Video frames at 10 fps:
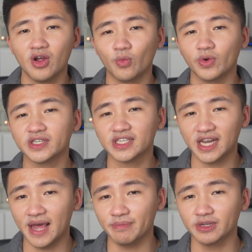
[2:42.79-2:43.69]
which
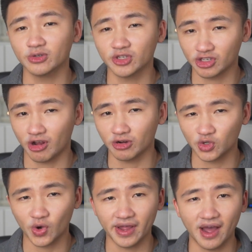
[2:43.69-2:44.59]
led me to start
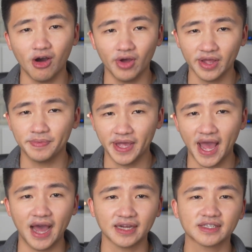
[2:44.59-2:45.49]
trying out
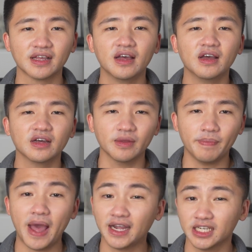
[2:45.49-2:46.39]
APX the
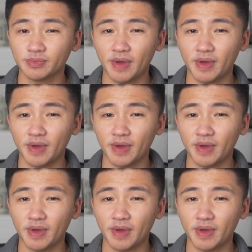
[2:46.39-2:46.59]
package